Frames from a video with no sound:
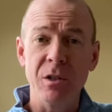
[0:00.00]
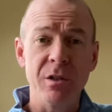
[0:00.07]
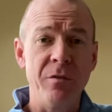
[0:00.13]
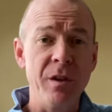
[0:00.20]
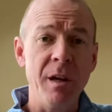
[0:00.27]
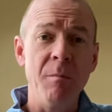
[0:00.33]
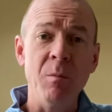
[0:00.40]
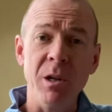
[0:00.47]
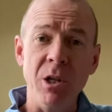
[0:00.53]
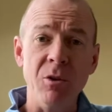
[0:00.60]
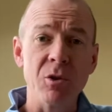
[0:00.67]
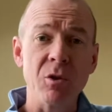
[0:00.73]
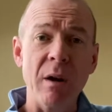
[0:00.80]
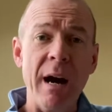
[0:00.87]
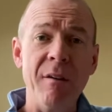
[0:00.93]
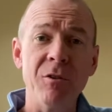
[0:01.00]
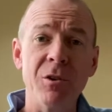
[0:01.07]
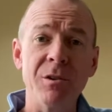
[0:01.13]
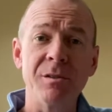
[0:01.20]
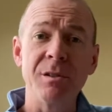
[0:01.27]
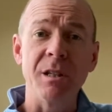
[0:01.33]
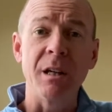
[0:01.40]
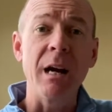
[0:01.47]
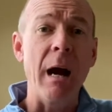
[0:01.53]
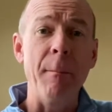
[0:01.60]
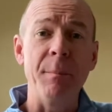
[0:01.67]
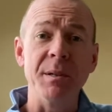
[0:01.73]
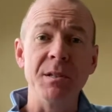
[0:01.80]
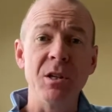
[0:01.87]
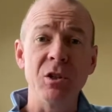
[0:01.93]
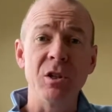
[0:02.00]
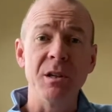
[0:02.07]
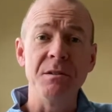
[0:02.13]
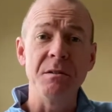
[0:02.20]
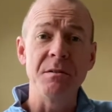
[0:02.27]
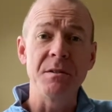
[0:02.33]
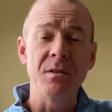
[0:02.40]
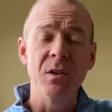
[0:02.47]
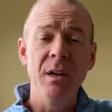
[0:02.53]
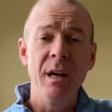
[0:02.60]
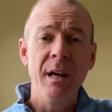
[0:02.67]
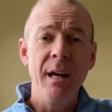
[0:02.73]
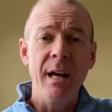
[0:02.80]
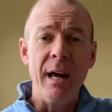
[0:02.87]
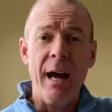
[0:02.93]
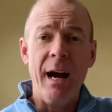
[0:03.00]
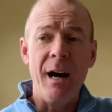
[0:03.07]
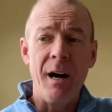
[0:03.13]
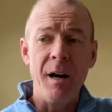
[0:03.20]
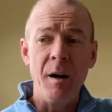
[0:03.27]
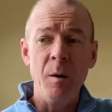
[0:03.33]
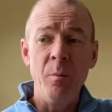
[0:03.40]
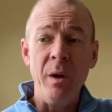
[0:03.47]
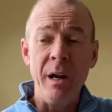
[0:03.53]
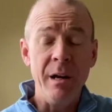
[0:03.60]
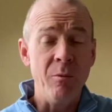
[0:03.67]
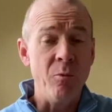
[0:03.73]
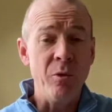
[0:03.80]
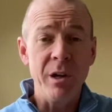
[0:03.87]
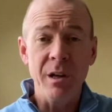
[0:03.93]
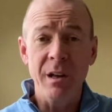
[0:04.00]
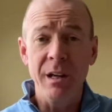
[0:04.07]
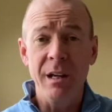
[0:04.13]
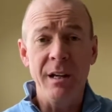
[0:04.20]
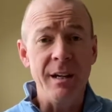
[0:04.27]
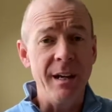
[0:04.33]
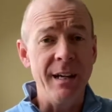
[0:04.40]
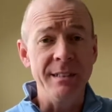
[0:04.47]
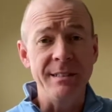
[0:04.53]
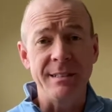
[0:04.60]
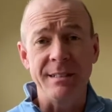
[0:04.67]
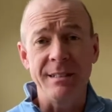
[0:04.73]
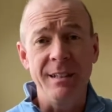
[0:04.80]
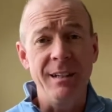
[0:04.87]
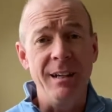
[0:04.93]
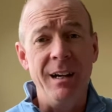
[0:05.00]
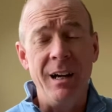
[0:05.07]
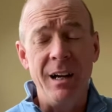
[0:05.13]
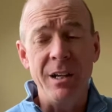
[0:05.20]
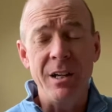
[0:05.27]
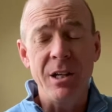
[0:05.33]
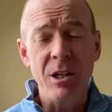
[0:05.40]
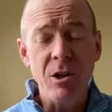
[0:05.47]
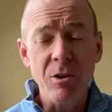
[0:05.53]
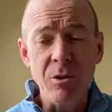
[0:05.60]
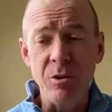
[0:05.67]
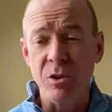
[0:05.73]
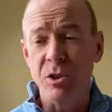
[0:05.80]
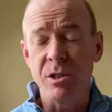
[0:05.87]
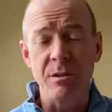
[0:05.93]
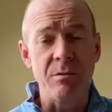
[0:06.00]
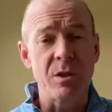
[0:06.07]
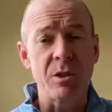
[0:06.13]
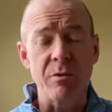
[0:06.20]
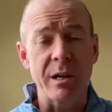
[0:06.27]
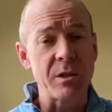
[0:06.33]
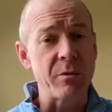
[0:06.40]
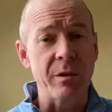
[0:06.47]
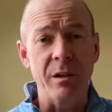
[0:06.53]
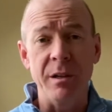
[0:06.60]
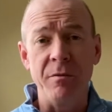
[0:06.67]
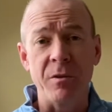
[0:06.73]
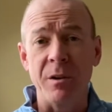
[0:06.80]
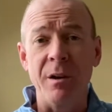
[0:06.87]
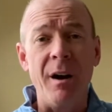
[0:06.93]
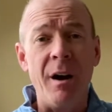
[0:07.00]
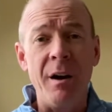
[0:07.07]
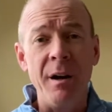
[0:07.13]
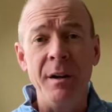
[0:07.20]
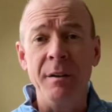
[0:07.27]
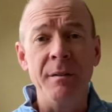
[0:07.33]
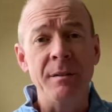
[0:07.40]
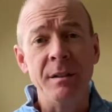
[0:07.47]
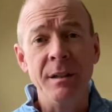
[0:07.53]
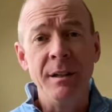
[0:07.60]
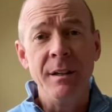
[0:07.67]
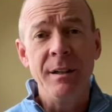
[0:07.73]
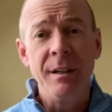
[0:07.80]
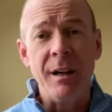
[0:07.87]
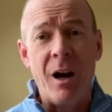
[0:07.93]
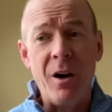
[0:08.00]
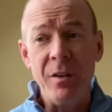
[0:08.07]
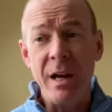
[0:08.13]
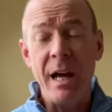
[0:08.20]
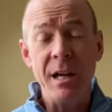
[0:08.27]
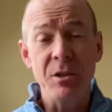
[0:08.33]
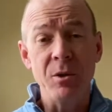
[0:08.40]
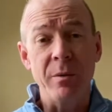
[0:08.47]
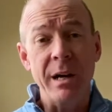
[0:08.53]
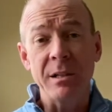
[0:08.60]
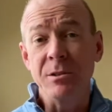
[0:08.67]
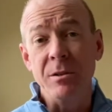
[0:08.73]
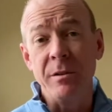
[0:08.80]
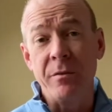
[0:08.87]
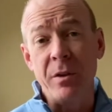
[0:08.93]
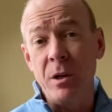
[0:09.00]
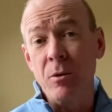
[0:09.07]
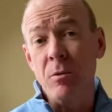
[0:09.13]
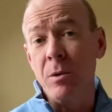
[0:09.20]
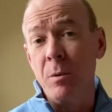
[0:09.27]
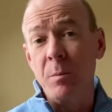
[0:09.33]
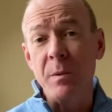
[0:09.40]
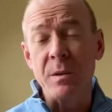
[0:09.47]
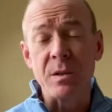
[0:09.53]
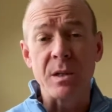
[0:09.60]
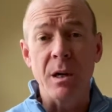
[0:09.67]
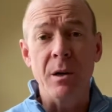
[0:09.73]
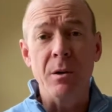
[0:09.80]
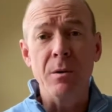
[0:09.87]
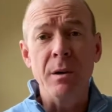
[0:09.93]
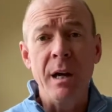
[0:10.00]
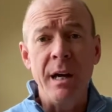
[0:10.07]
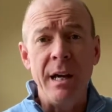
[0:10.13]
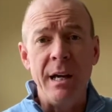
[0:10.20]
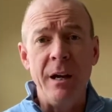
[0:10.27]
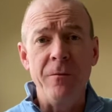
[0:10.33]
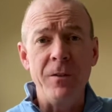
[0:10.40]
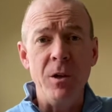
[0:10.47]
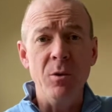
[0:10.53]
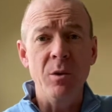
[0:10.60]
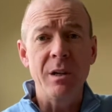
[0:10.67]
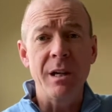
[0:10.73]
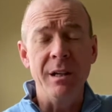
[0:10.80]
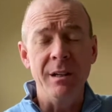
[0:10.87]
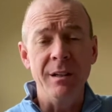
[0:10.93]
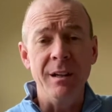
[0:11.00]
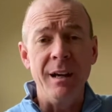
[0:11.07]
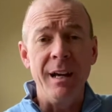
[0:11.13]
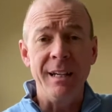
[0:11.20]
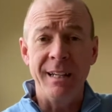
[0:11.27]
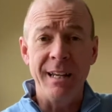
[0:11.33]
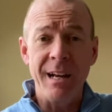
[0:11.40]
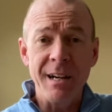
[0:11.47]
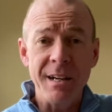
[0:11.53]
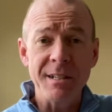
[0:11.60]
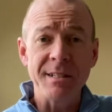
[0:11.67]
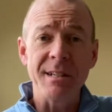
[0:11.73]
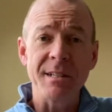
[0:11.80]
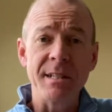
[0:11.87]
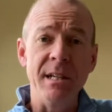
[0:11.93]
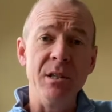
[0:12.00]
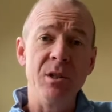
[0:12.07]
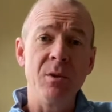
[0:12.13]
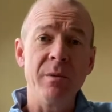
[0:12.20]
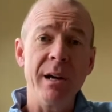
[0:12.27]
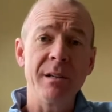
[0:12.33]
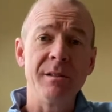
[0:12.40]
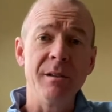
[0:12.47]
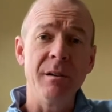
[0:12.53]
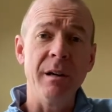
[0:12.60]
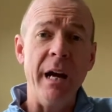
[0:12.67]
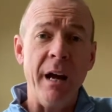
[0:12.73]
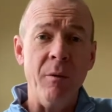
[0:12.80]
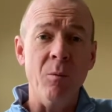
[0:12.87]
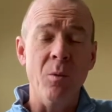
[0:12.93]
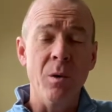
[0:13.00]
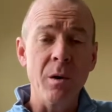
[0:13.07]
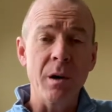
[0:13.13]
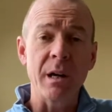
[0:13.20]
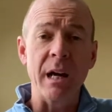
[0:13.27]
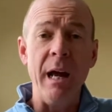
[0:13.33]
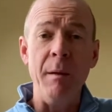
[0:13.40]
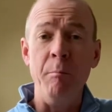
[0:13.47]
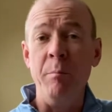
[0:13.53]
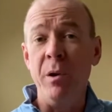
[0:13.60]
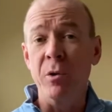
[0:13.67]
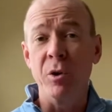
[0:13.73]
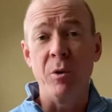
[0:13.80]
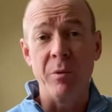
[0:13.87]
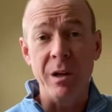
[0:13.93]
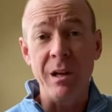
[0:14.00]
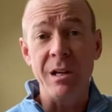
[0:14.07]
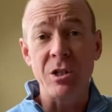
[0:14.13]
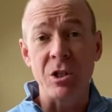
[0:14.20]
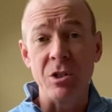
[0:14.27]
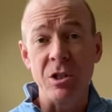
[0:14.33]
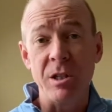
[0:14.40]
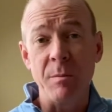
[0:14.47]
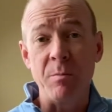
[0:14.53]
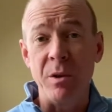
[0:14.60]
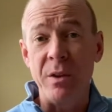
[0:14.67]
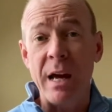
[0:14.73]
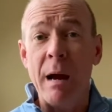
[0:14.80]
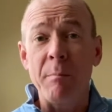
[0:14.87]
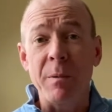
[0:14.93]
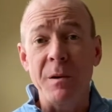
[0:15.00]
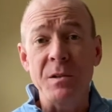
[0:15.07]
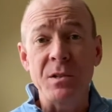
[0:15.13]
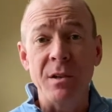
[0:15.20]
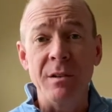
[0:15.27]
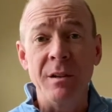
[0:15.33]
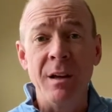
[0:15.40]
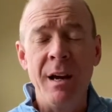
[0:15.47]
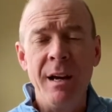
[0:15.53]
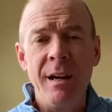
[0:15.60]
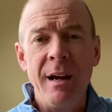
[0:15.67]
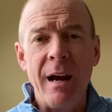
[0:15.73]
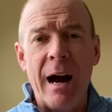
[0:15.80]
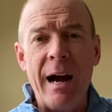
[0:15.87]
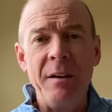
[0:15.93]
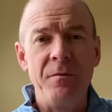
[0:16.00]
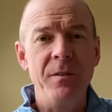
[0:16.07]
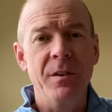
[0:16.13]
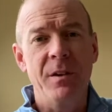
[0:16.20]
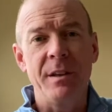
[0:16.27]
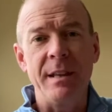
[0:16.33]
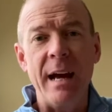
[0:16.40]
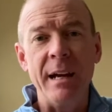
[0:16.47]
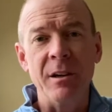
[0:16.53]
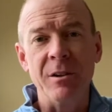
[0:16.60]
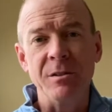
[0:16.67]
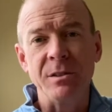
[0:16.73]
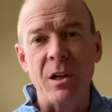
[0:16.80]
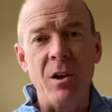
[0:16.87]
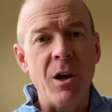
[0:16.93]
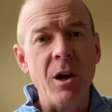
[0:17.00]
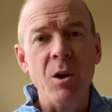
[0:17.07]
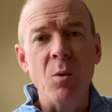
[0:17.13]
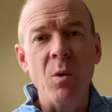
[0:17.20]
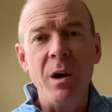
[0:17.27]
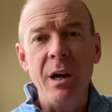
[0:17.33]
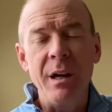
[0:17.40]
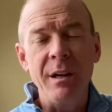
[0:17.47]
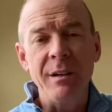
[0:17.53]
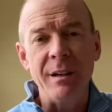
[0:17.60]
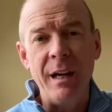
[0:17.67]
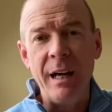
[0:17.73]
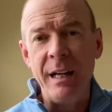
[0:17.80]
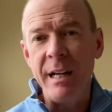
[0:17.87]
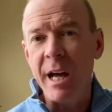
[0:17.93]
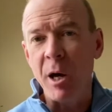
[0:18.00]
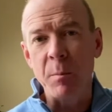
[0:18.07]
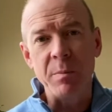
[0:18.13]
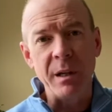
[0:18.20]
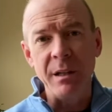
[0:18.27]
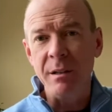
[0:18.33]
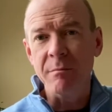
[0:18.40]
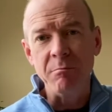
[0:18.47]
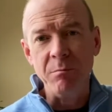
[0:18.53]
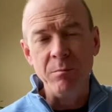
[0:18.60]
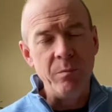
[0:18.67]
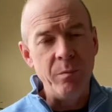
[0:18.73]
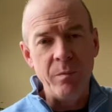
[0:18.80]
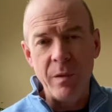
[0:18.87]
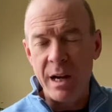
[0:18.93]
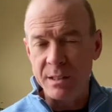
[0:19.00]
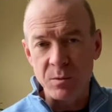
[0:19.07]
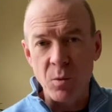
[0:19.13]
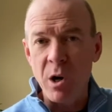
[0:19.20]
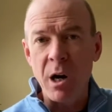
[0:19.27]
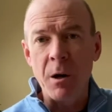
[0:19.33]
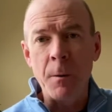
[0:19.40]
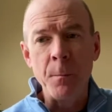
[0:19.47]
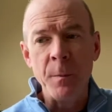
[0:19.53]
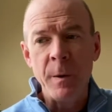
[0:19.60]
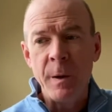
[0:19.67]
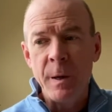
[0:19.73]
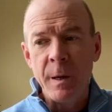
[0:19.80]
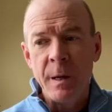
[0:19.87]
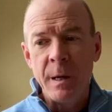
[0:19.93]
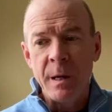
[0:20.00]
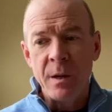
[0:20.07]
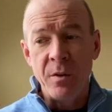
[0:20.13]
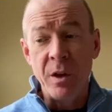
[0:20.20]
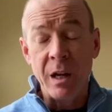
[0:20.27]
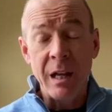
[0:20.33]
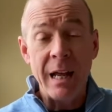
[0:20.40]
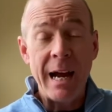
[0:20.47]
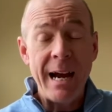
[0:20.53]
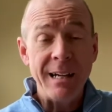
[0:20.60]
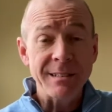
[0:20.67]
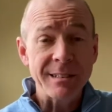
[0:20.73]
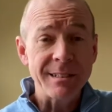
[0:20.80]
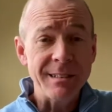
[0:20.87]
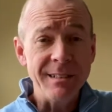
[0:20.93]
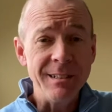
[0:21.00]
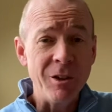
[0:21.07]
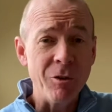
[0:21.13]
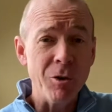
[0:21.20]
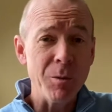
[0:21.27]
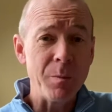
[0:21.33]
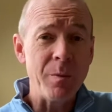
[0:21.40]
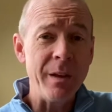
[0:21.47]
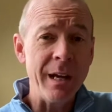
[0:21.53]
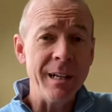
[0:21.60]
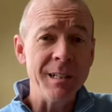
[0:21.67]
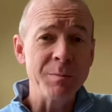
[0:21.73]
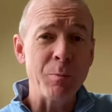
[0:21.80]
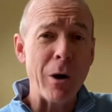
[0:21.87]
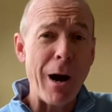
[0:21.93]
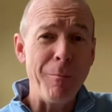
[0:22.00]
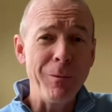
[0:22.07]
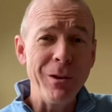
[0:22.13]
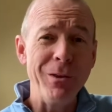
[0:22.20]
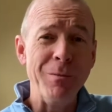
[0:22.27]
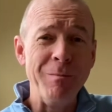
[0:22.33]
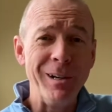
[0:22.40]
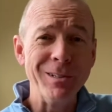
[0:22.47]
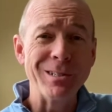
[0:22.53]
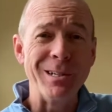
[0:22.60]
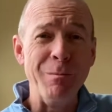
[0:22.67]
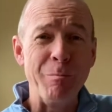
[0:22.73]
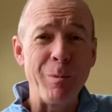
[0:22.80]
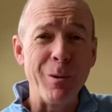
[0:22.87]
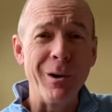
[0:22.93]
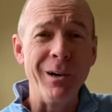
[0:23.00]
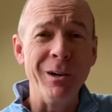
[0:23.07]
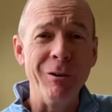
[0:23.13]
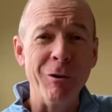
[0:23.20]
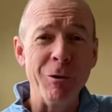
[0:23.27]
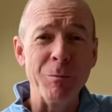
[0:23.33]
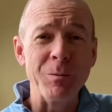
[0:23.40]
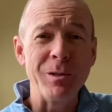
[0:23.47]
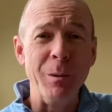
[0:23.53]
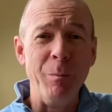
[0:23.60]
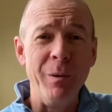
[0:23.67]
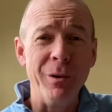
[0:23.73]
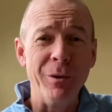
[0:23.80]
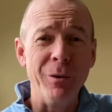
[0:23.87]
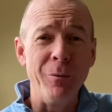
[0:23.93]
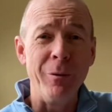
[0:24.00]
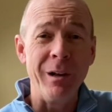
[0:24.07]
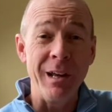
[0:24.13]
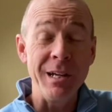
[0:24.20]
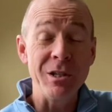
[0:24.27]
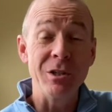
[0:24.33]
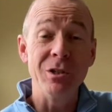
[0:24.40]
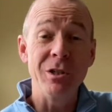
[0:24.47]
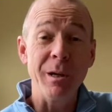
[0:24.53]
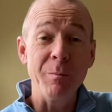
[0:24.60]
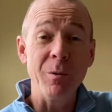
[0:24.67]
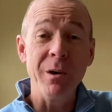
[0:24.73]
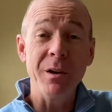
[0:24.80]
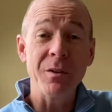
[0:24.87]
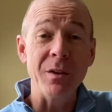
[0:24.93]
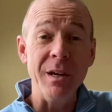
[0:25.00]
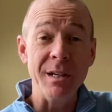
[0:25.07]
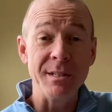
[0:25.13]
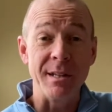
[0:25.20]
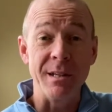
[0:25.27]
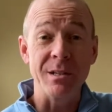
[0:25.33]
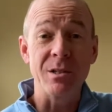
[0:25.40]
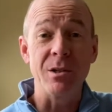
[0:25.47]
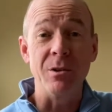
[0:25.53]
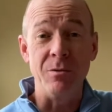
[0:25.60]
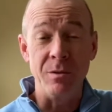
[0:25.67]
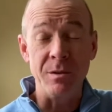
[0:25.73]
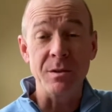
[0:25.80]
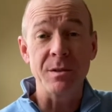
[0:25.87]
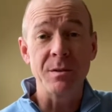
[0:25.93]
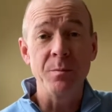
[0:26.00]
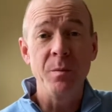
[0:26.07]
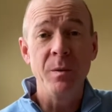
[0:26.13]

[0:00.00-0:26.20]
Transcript: of them when you travel to competitions. And it really is a huge stress reliever on the head director of the group. So if you can get an assistant director and work and build a relationship with that person, I feel that that goes a long way in helping as well. The last group that is probably the most important group to build a relationship with is the students.